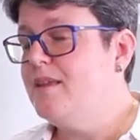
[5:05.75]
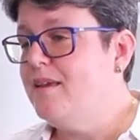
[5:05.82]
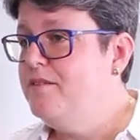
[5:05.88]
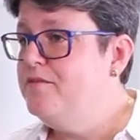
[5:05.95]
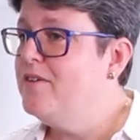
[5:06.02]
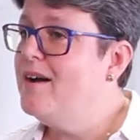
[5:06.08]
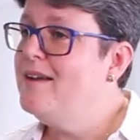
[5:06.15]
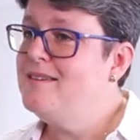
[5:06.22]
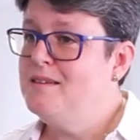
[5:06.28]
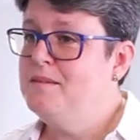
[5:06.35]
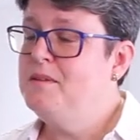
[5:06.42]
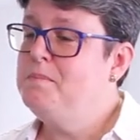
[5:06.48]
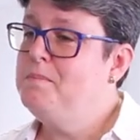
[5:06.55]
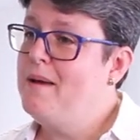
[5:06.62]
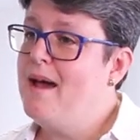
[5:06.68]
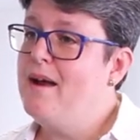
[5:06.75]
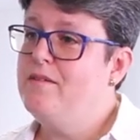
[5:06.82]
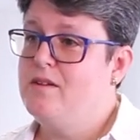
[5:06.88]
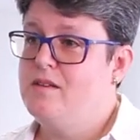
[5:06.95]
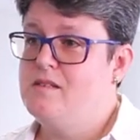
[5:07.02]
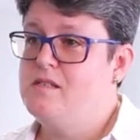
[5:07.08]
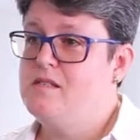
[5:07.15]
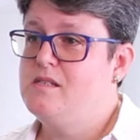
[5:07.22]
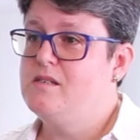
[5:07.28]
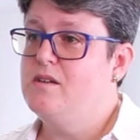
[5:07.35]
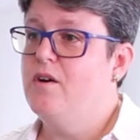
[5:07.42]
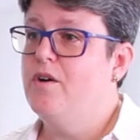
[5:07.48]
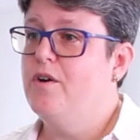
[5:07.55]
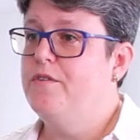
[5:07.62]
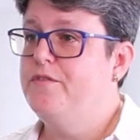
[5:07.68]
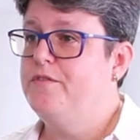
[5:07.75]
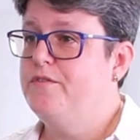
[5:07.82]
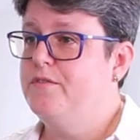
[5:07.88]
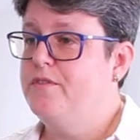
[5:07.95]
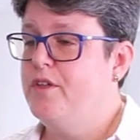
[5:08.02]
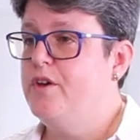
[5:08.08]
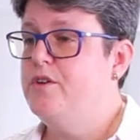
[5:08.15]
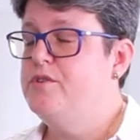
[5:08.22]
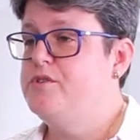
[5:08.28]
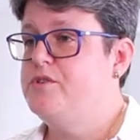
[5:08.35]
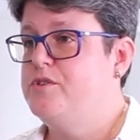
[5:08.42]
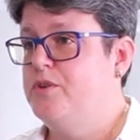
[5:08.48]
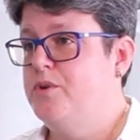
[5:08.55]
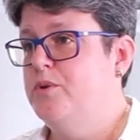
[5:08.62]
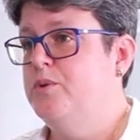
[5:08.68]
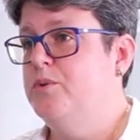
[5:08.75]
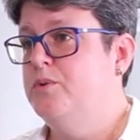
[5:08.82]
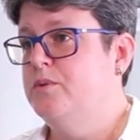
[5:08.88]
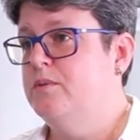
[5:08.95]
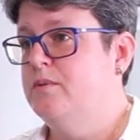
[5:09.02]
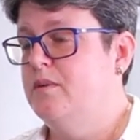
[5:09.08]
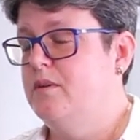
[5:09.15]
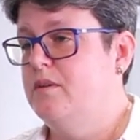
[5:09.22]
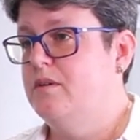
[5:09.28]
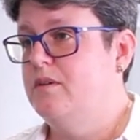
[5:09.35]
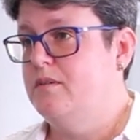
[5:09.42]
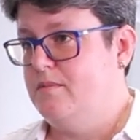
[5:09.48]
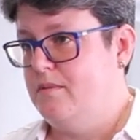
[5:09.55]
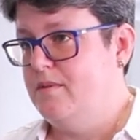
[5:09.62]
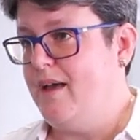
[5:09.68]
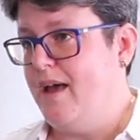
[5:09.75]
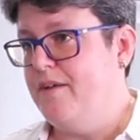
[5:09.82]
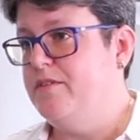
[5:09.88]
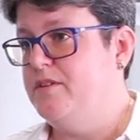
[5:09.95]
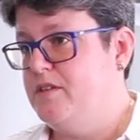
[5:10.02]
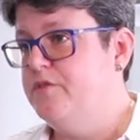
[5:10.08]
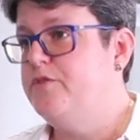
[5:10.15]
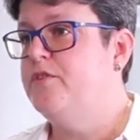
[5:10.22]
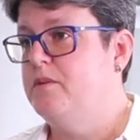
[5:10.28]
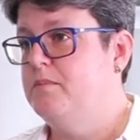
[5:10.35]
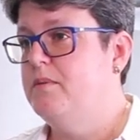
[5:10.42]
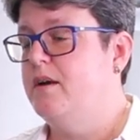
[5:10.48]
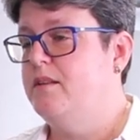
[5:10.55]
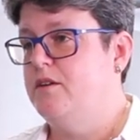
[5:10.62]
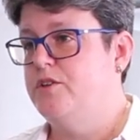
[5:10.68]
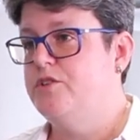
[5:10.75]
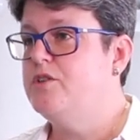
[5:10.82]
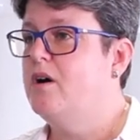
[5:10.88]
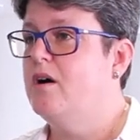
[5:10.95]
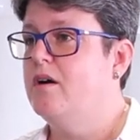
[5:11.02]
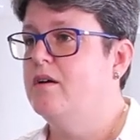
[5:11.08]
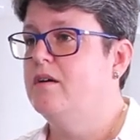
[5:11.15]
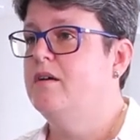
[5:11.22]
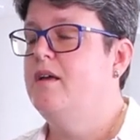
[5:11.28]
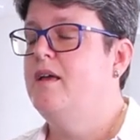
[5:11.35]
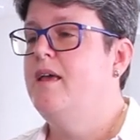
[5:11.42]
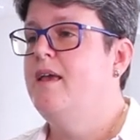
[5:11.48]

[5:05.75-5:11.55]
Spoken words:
inviting the parents of those who have a different mother tongue